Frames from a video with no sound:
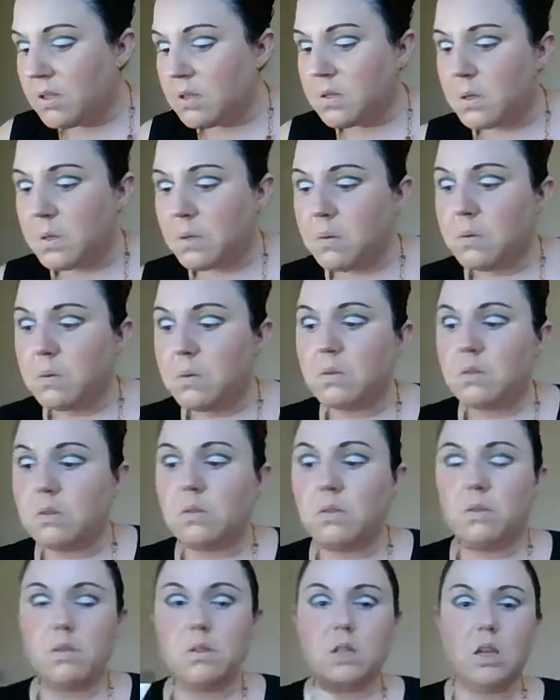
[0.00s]
So
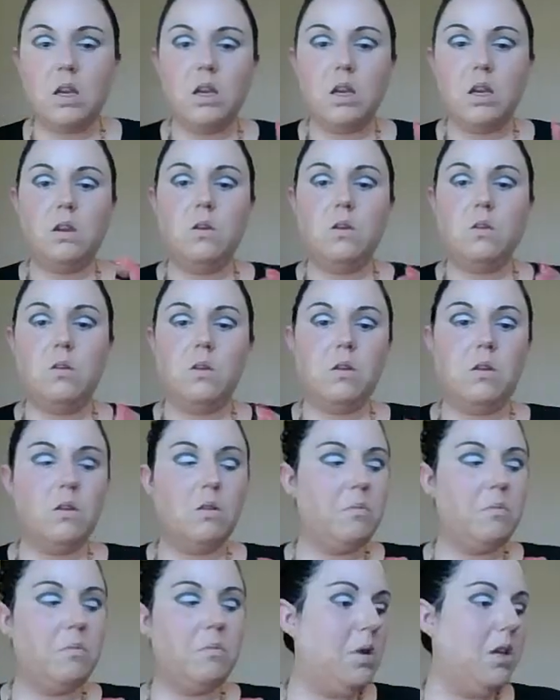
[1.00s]
take your
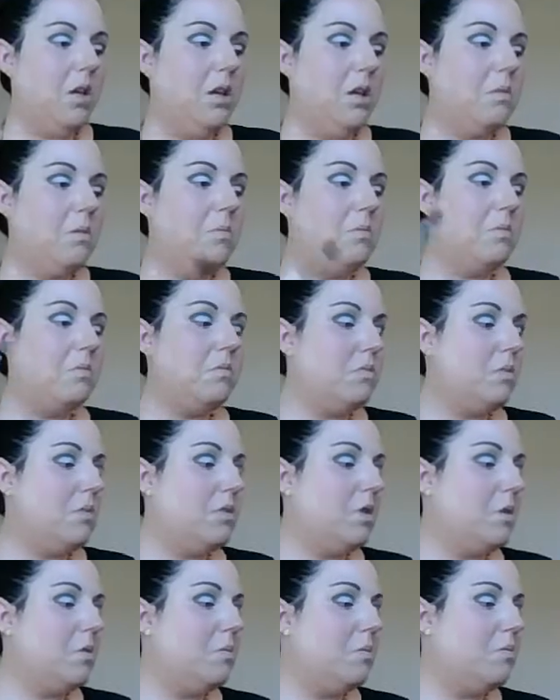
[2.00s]
medium
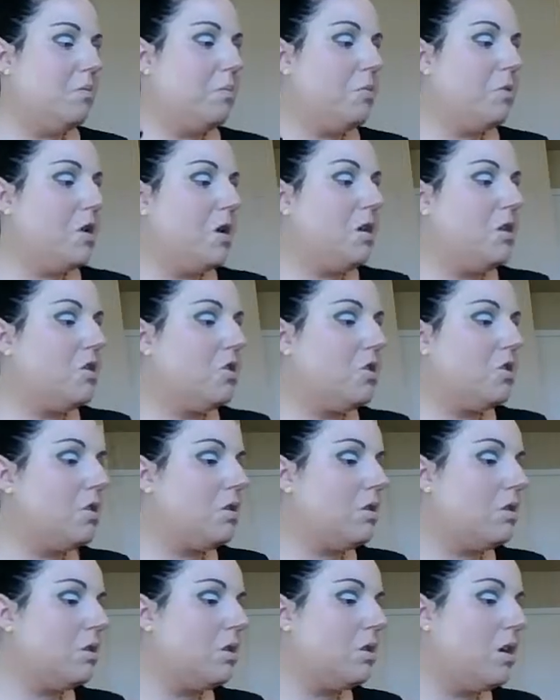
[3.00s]
dome brush.
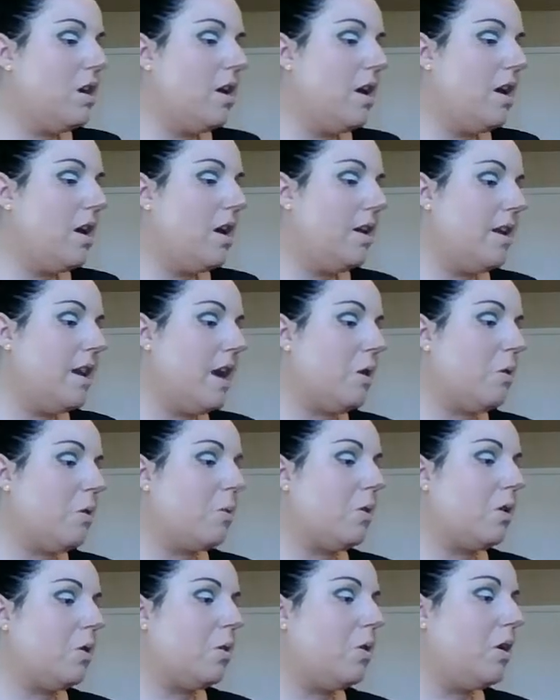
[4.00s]
Now
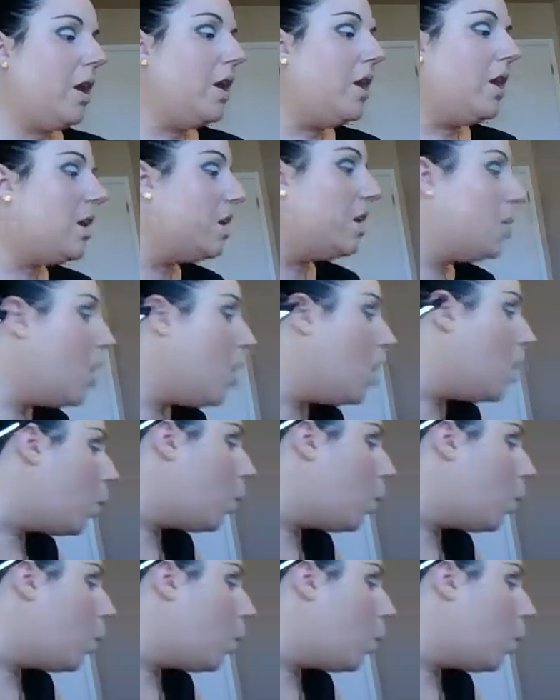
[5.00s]
we're going in